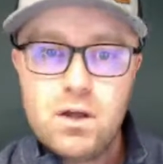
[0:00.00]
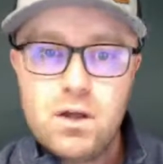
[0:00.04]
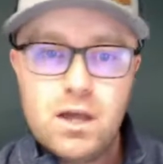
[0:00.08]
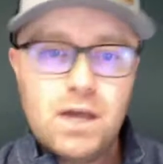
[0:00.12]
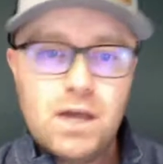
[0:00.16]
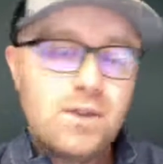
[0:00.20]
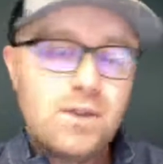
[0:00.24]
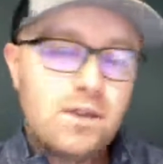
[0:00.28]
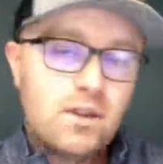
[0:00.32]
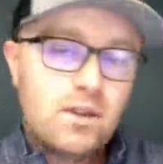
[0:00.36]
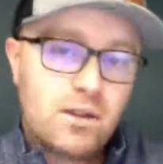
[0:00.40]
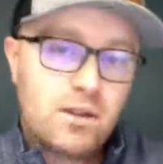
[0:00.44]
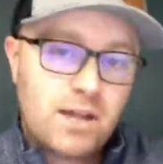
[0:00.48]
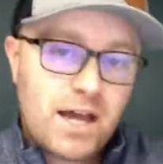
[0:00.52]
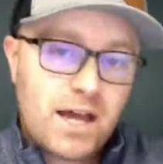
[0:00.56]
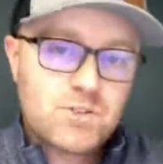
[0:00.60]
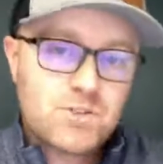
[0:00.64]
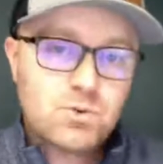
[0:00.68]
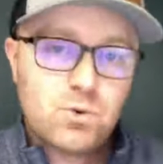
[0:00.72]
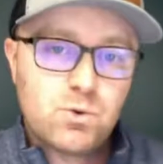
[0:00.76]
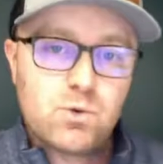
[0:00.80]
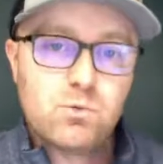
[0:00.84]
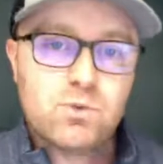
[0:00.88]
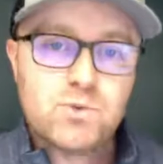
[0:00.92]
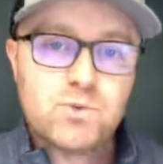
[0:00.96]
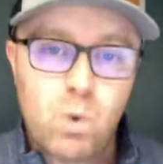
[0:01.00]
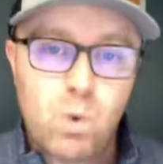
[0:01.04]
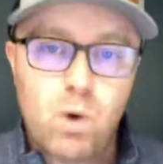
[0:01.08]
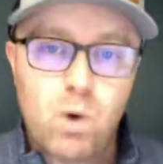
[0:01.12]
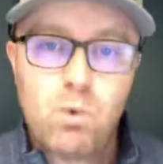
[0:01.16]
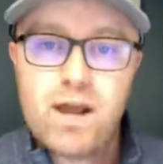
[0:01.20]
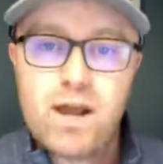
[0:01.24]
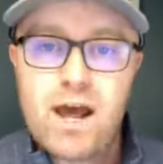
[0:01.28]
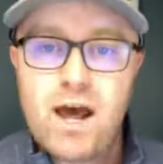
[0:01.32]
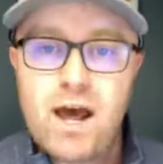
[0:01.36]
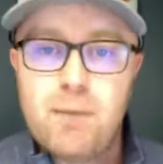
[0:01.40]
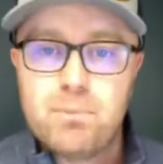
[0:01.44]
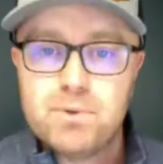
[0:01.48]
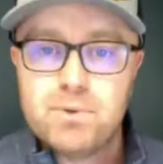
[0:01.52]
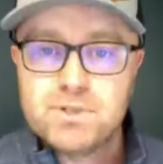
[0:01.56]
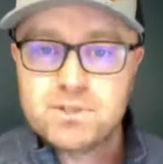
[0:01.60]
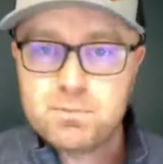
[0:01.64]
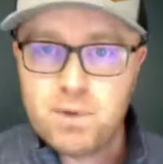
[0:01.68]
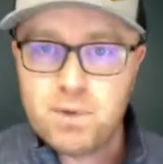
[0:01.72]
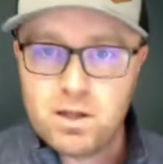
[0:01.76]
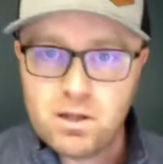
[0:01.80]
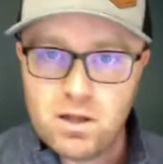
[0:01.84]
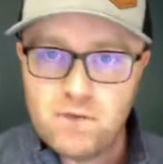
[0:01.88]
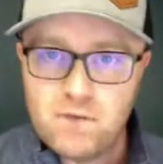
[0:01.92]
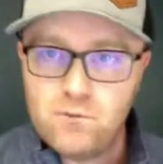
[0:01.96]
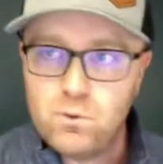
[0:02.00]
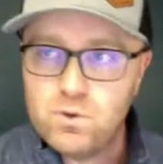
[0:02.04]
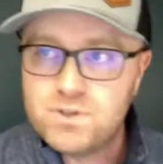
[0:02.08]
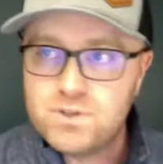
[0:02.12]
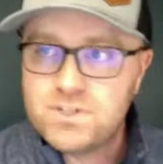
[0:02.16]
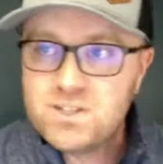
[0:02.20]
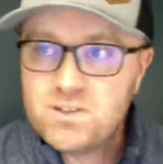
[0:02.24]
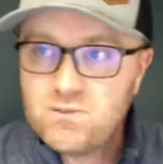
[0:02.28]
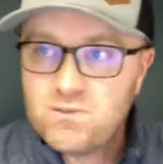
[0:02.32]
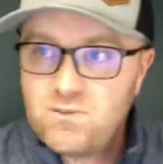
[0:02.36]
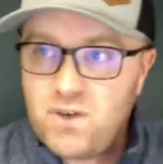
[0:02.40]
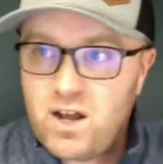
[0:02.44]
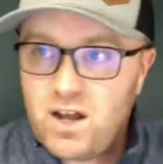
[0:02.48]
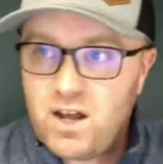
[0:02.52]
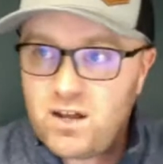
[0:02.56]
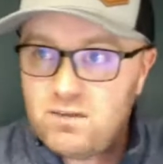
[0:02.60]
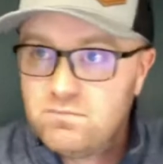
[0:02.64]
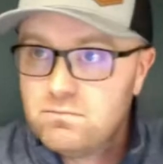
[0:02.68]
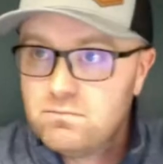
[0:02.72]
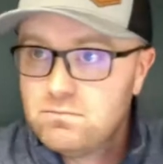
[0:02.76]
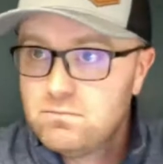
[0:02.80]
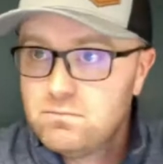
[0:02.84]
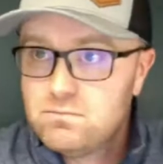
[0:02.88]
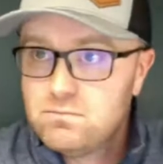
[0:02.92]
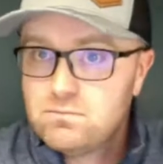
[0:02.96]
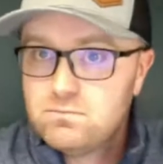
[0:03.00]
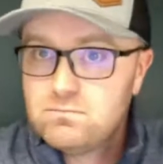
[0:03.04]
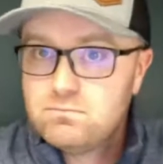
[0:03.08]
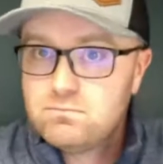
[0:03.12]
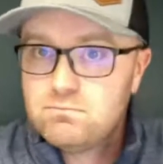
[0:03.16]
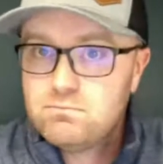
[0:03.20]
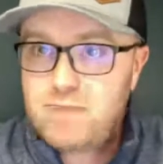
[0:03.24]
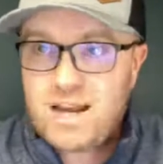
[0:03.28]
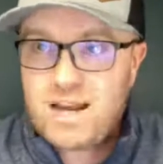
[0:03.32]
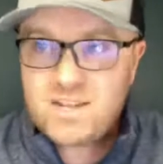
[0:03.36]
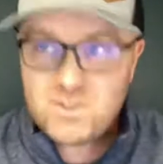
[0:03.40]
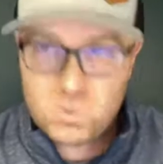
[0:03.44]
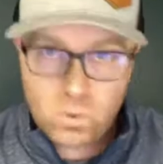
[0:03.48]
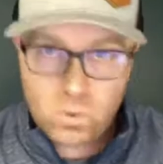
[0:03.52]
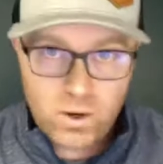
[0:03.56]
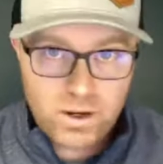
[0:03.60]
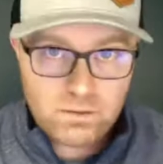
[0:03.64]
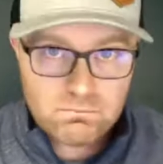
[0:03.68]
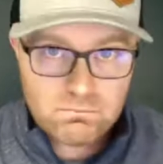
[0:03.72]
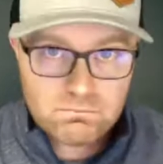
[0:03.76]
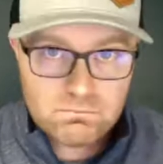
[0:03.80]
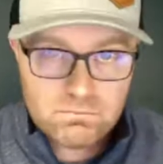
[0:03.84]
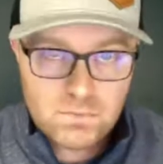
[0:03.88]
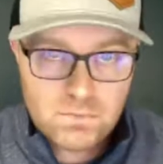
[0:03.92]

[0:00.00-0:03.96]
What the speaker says: And then the last one was, what would happen to my loved ones if I passed away?